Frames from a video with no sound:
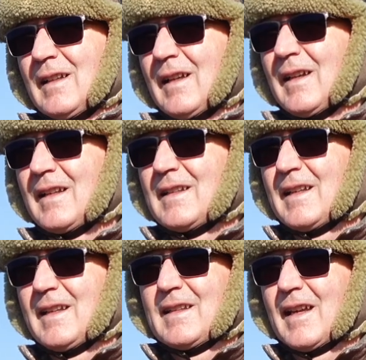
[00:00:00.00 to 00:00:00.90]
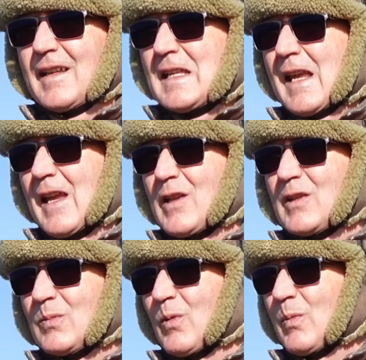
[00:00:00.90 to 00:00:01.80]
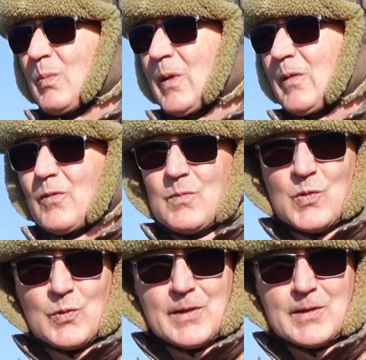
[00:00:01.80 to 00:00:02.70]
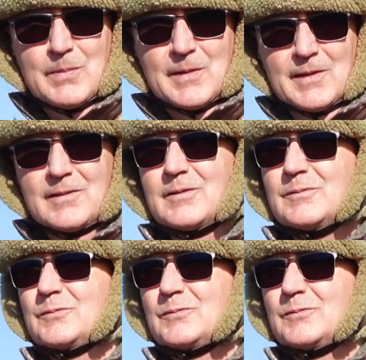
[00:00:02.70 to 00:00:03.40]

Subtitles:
And indeed, yeah, just what a beautiful morning to be out.